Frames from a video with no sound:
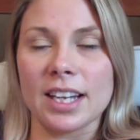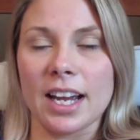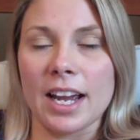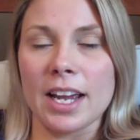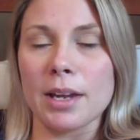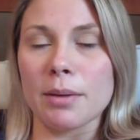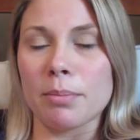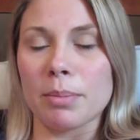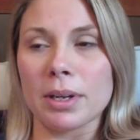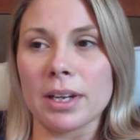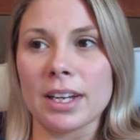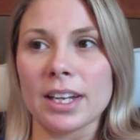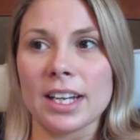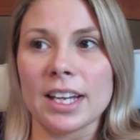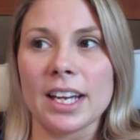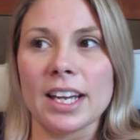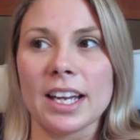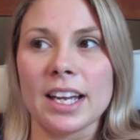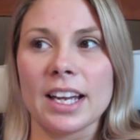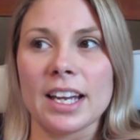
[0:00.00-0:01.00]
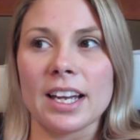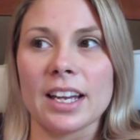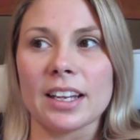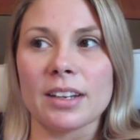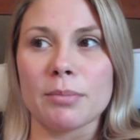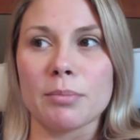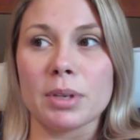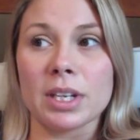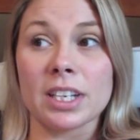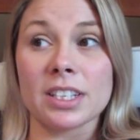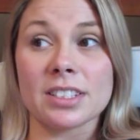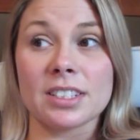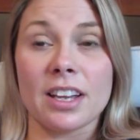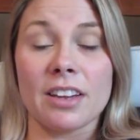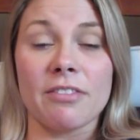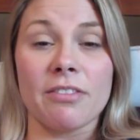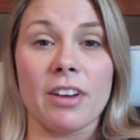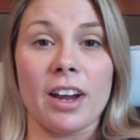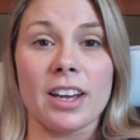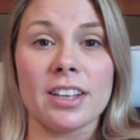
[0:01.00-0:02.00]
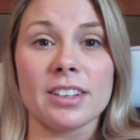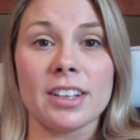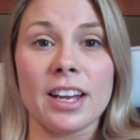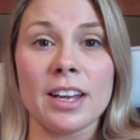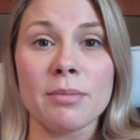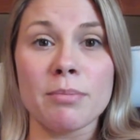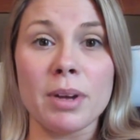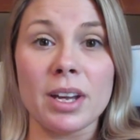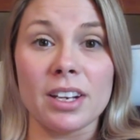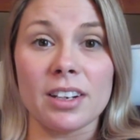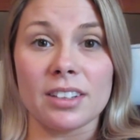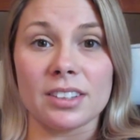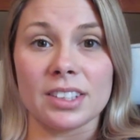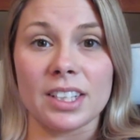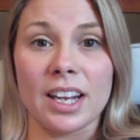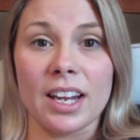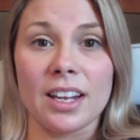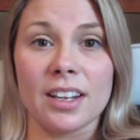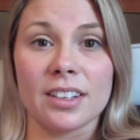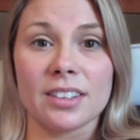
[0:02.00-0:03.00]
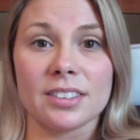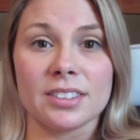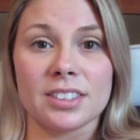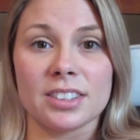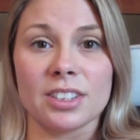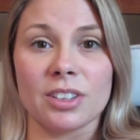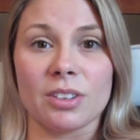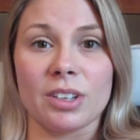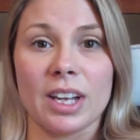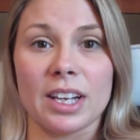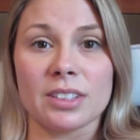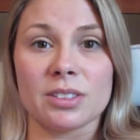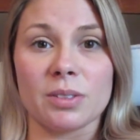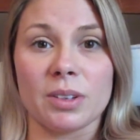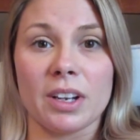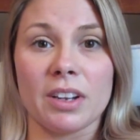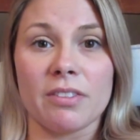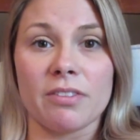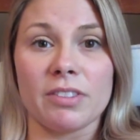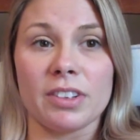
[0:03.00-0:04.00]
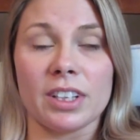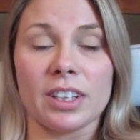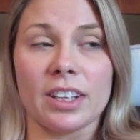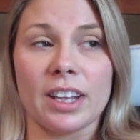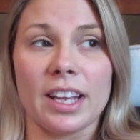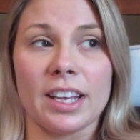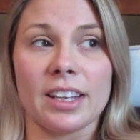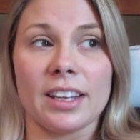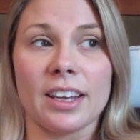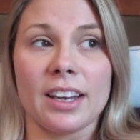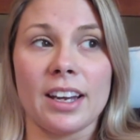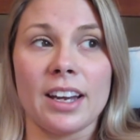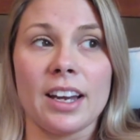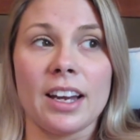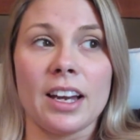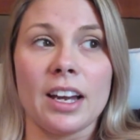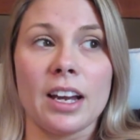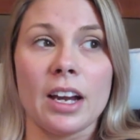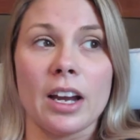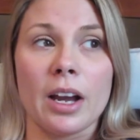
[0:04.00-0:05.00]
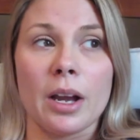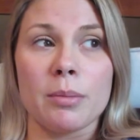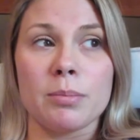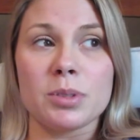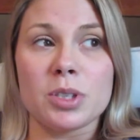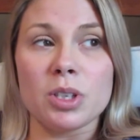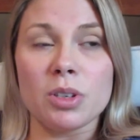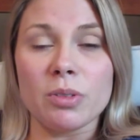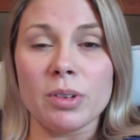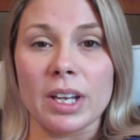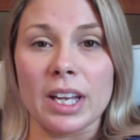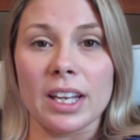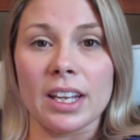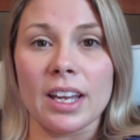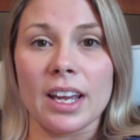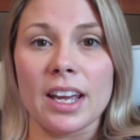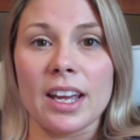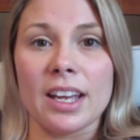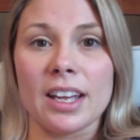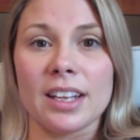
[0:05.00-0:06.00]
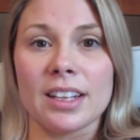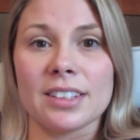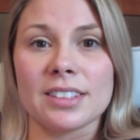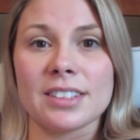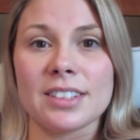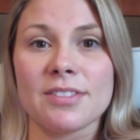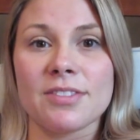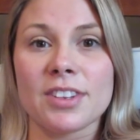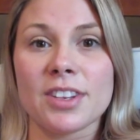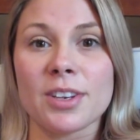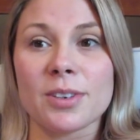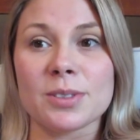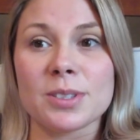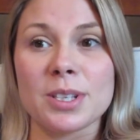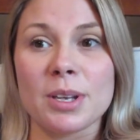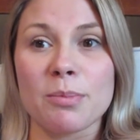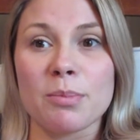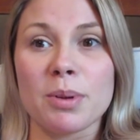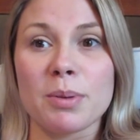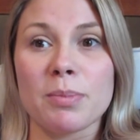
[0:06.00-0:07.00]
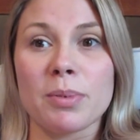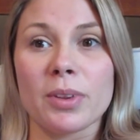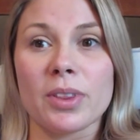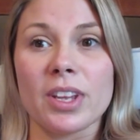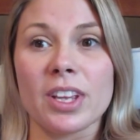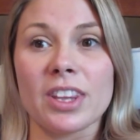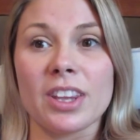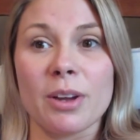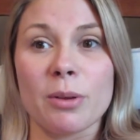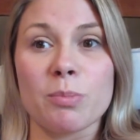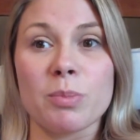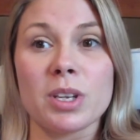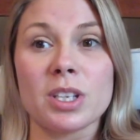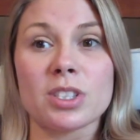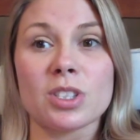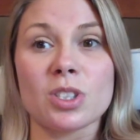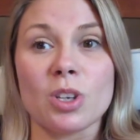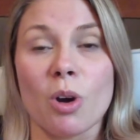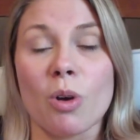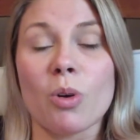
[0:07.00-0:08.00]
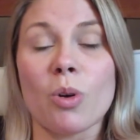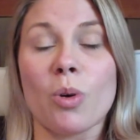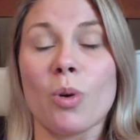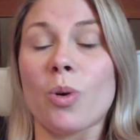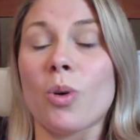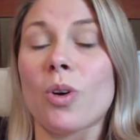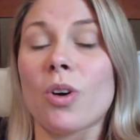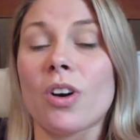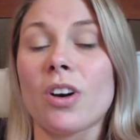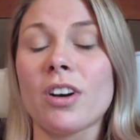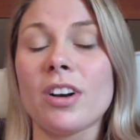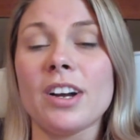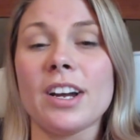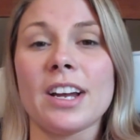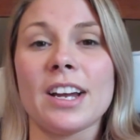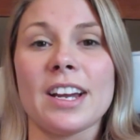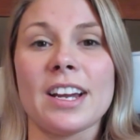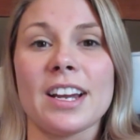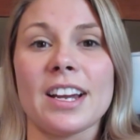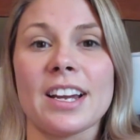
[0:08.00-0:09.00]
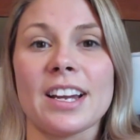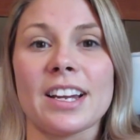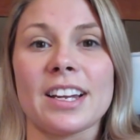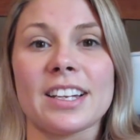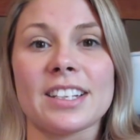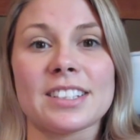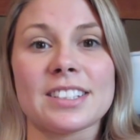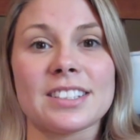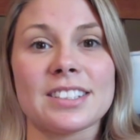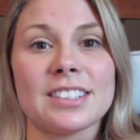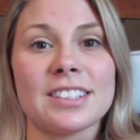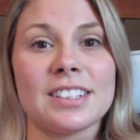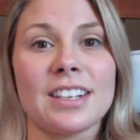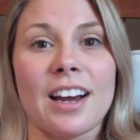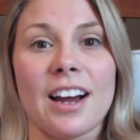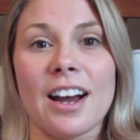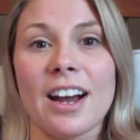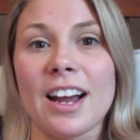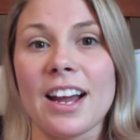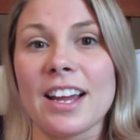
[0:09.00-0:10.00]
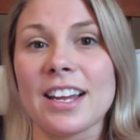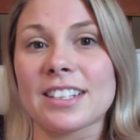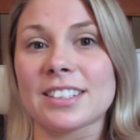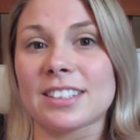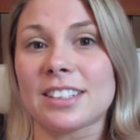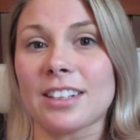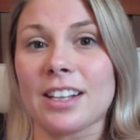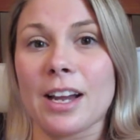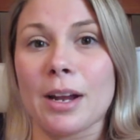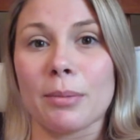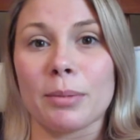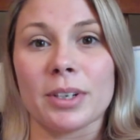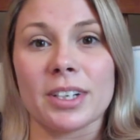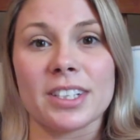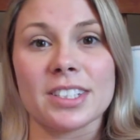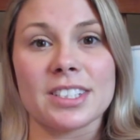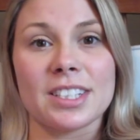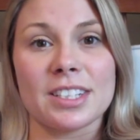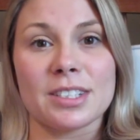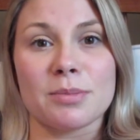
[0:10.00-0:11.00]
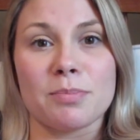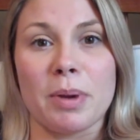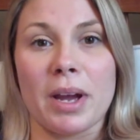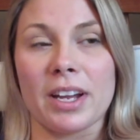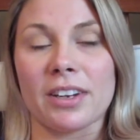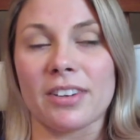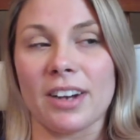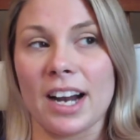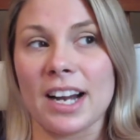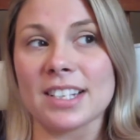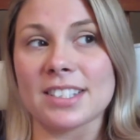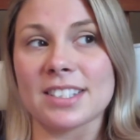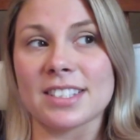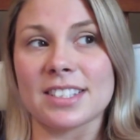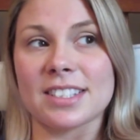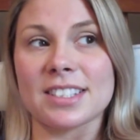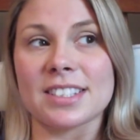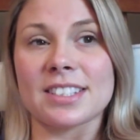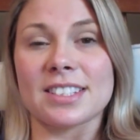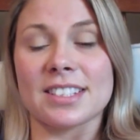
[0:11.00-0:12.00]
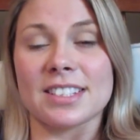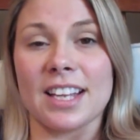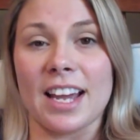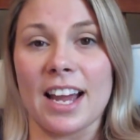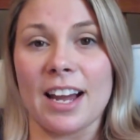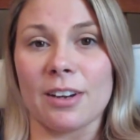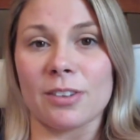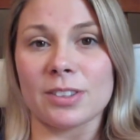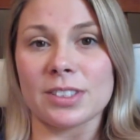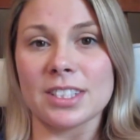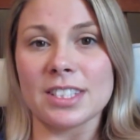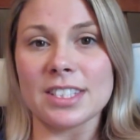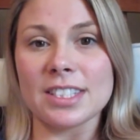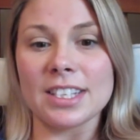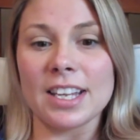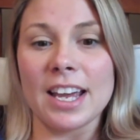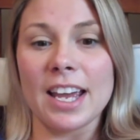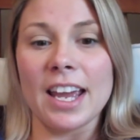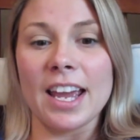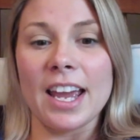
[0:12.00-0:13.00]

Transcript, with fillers: type, because I, I lay in bed all day, and so that's what I feel like I'm doing. And even though some people think that'd be so cool, it's not as glamorous as bed rest sounds.